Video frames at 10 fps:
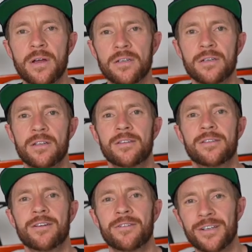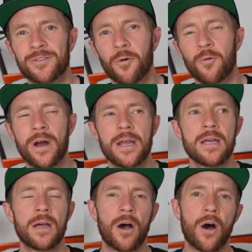mentioned in the series
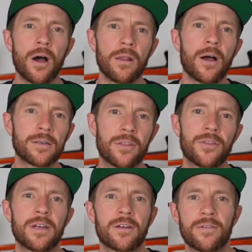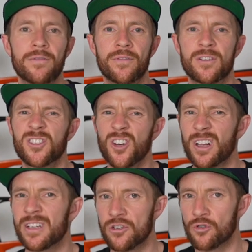already, I like to think of
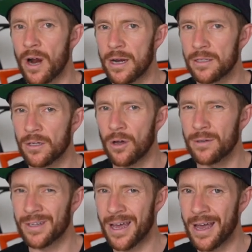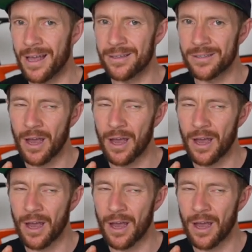cycling training zones as